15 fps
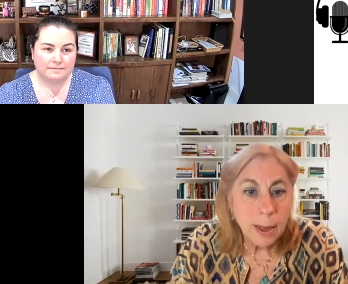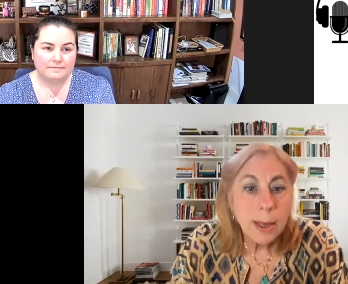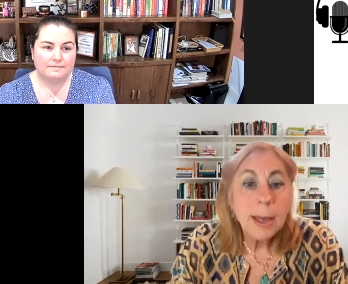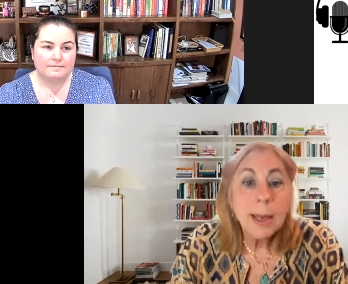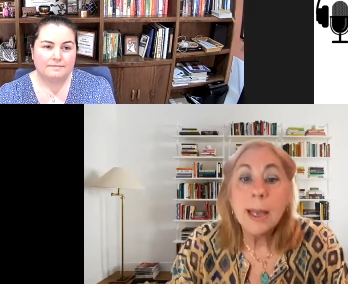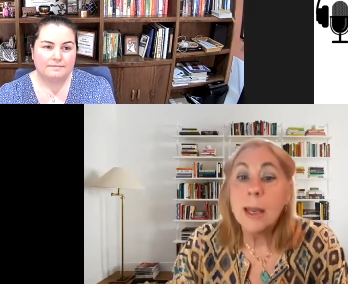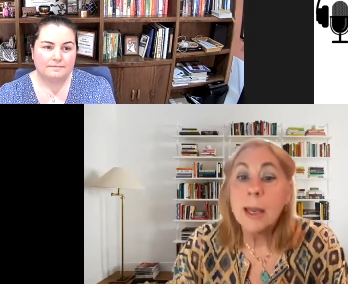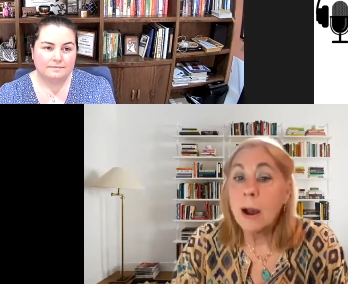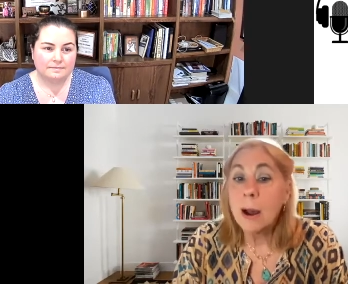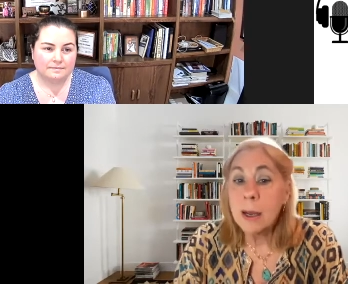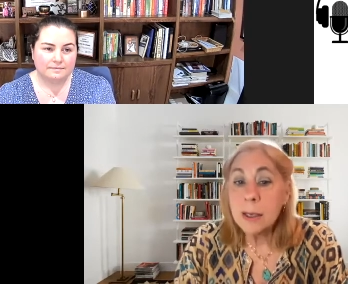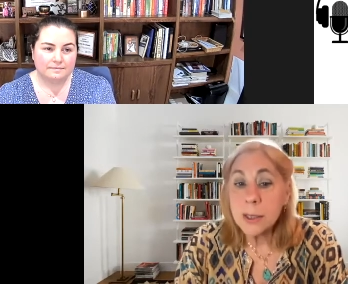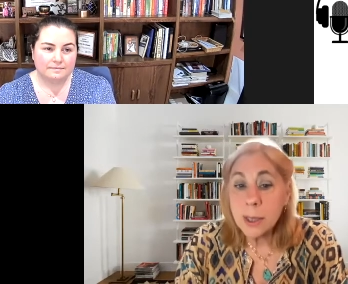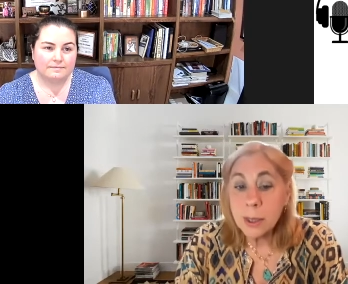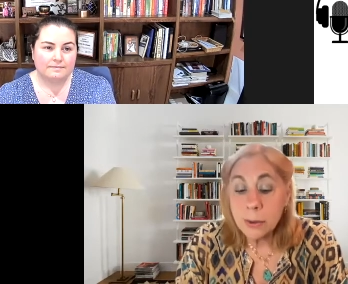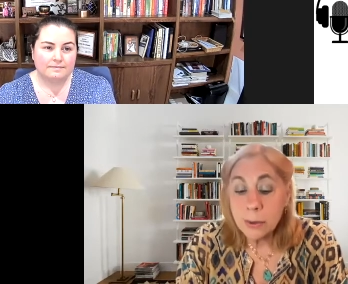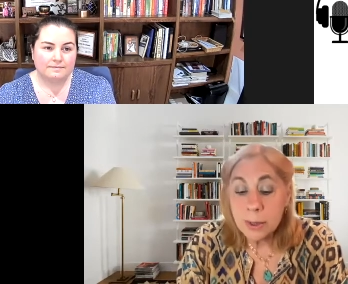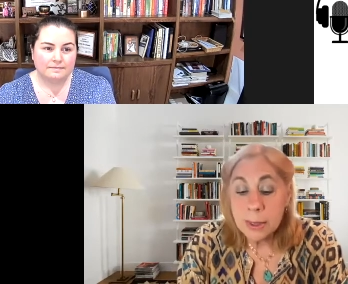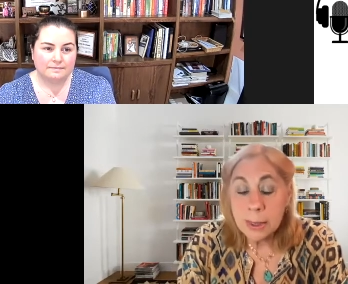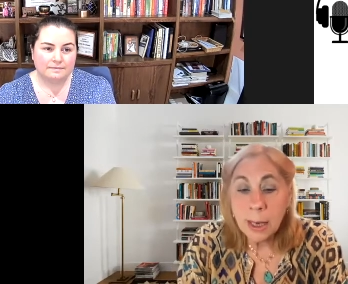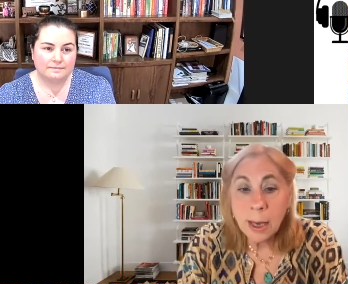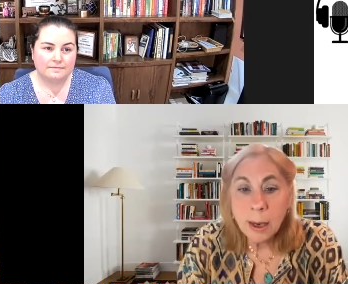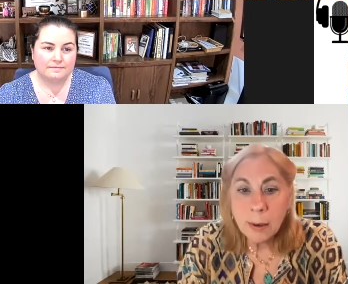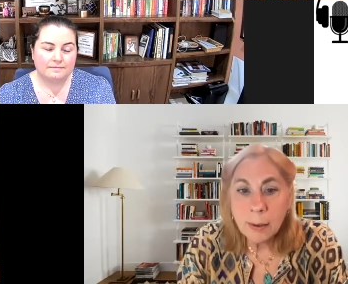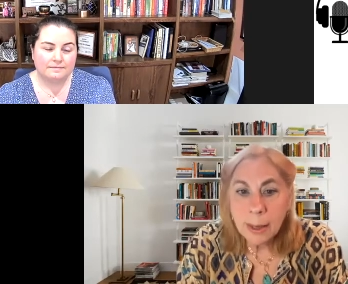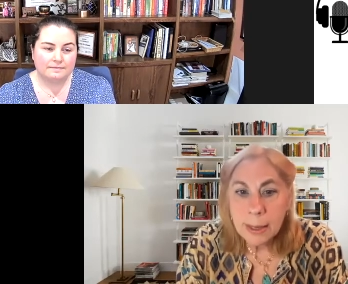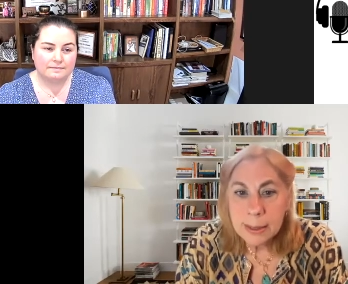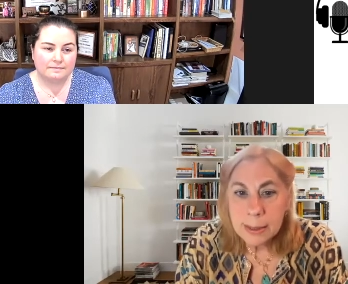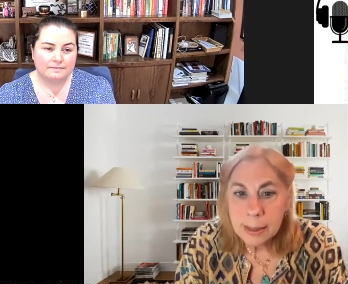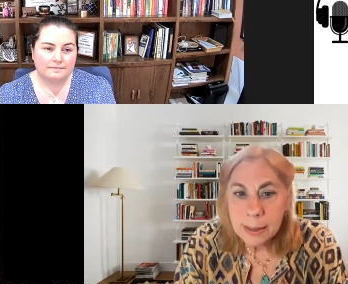Speaker 1: It also
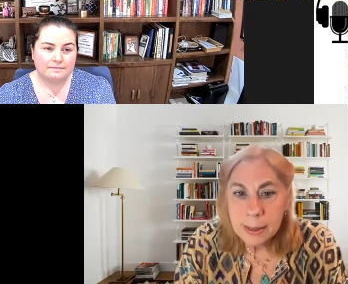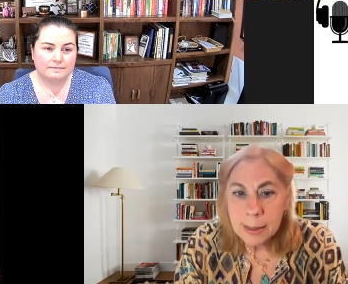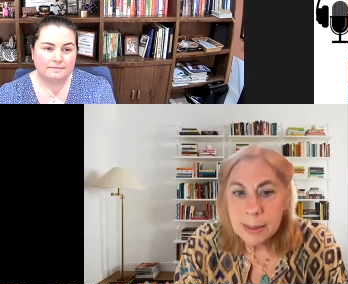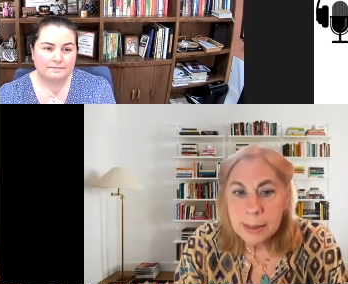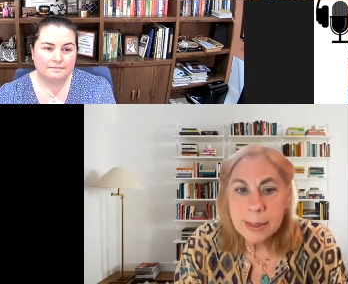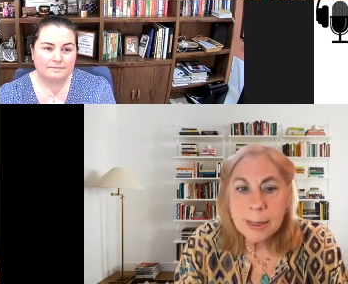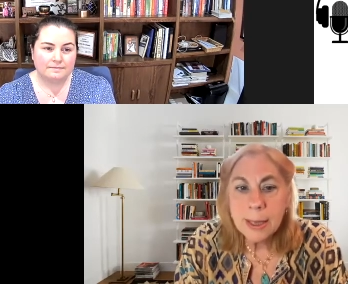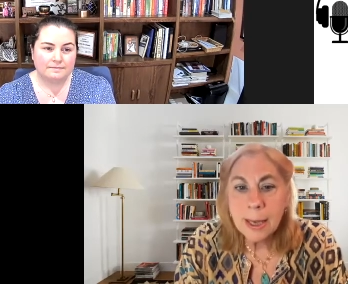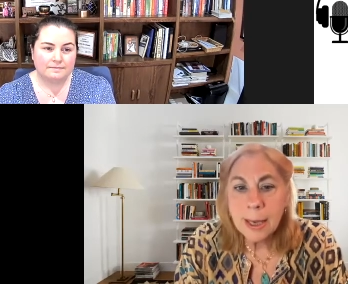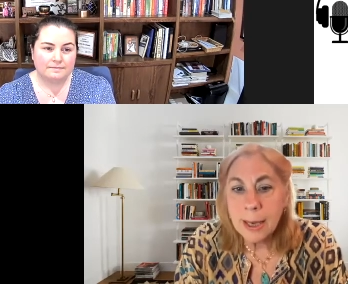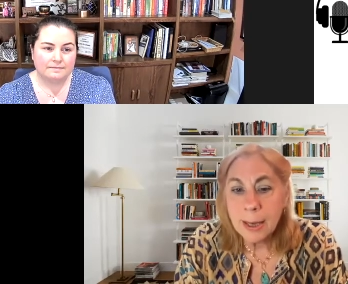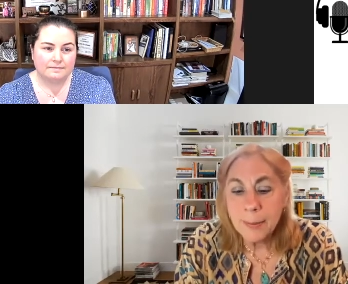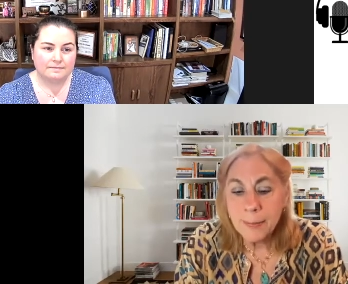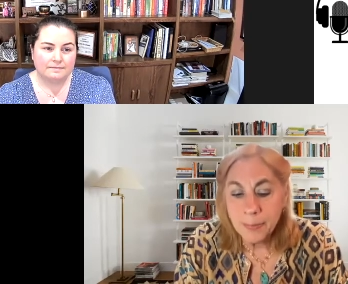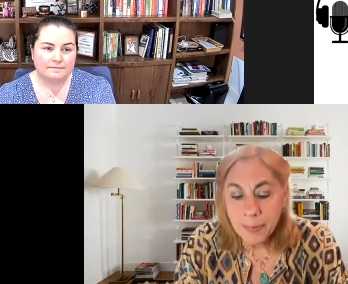decreases the